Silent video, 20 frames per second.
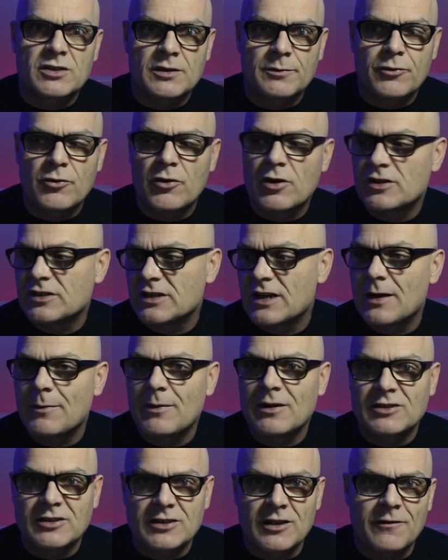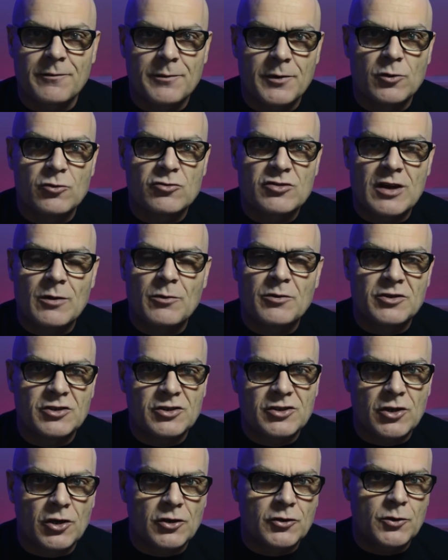surprising how much stuff builds up when you
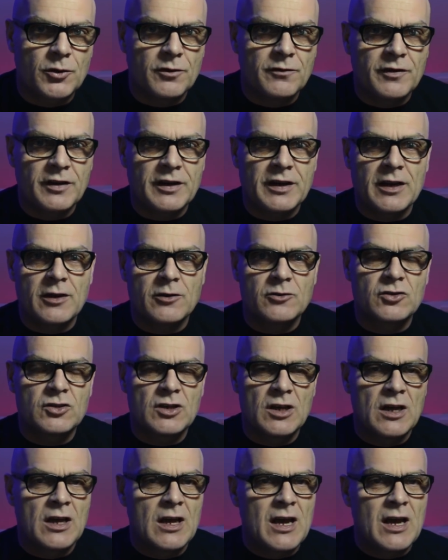start doing videos.